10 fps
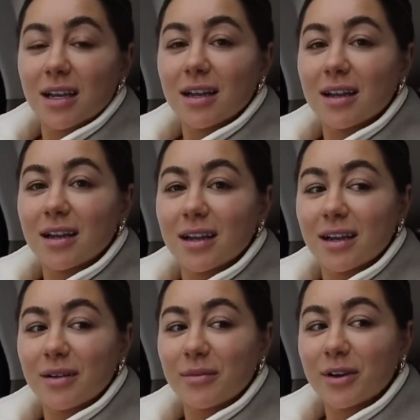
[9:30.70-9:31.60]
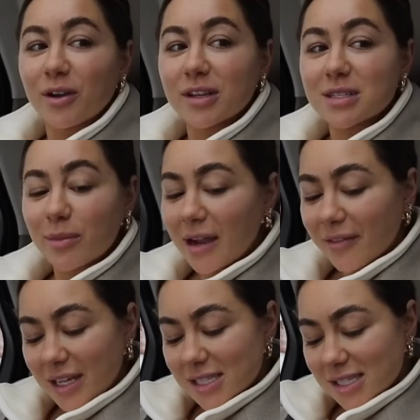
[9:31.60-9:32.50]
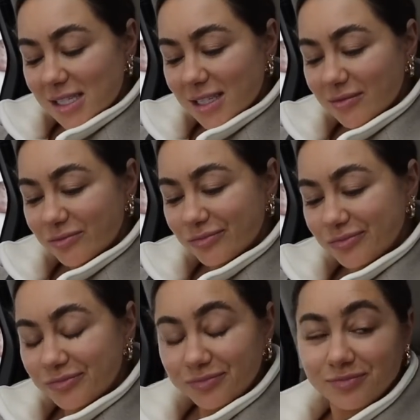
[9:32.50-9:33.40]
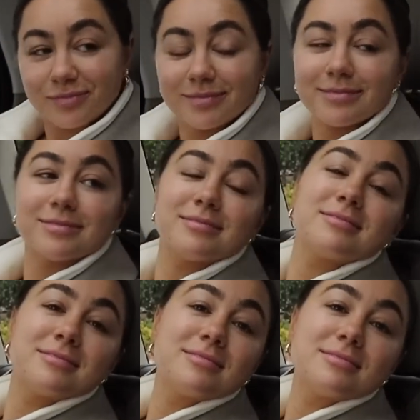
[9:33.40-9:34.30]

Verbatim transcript: gonna hang out. We're gonna go get some breakfast. We're stopping at Zinc